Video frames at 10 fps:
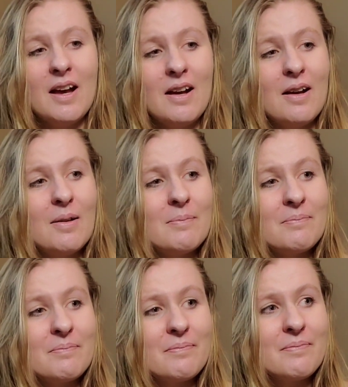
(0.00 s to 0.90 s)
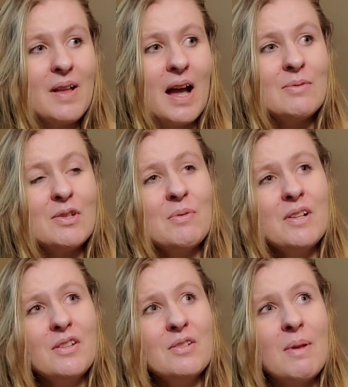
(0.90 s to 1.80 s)
I'm just
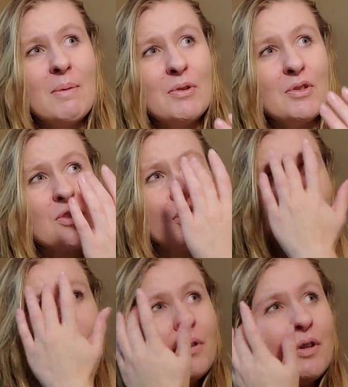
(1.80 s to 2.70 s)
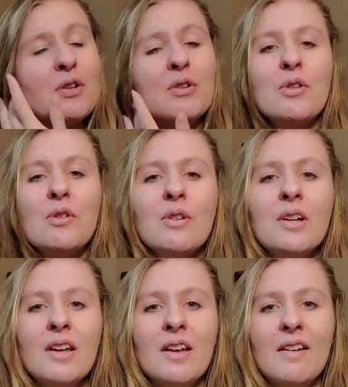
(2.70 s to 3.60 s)
one of those people too who
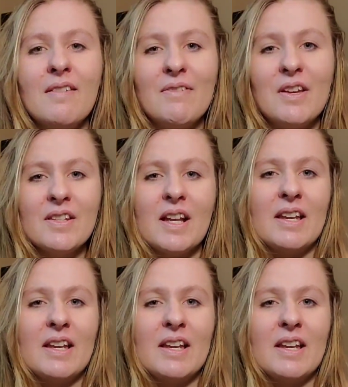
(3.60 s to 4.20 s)
feels